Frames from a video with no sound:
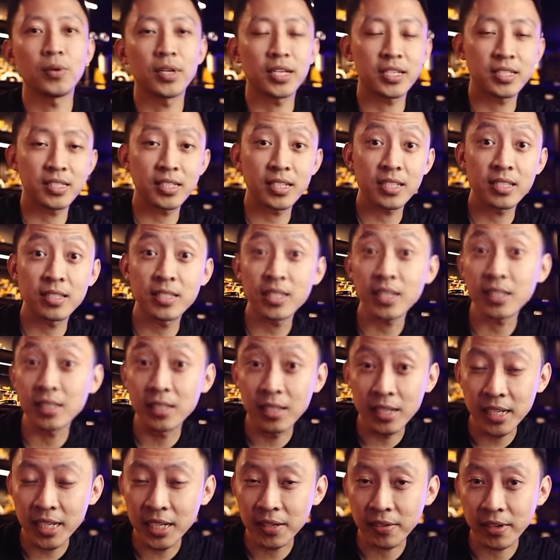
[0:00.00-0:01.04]
let's say
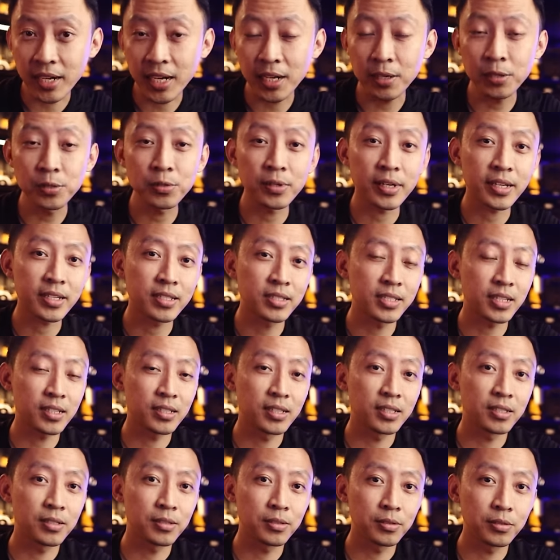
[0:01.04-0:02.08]
signaling, right? How do I
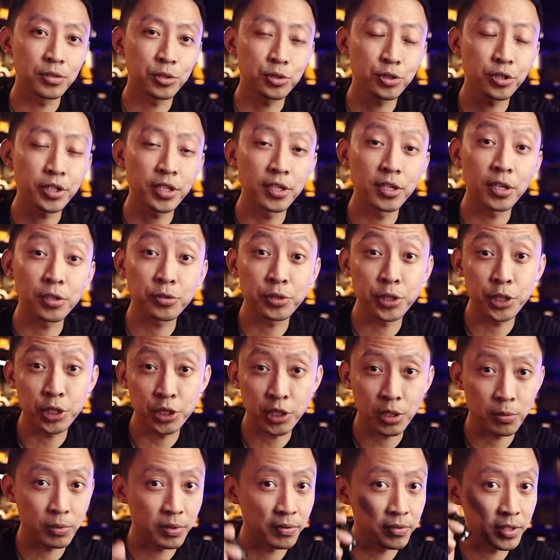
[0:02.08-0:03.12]
signal three long, three
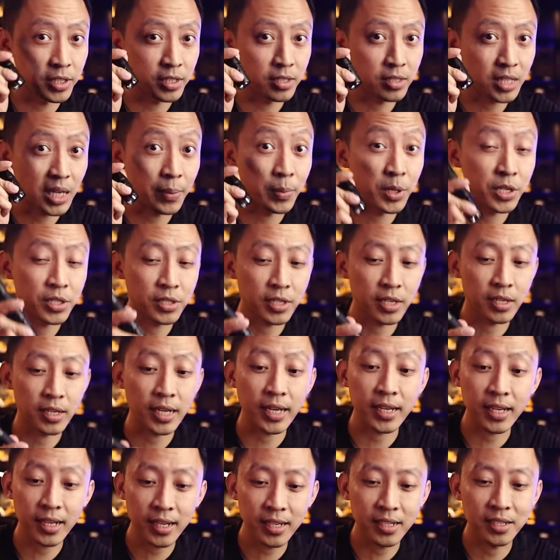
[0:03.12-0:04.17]
short with this MH10?
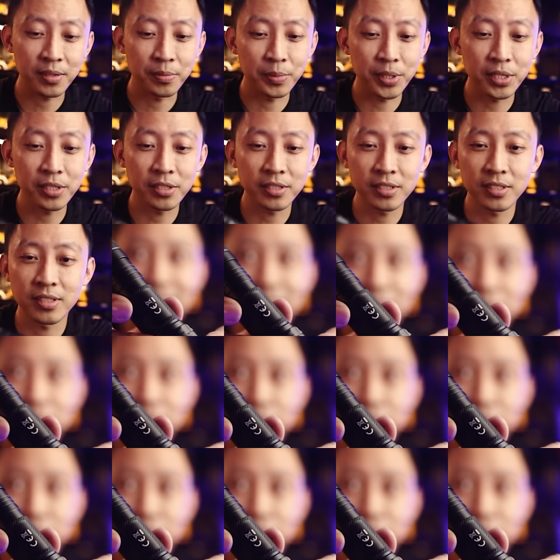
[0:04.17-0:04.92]
I can't because the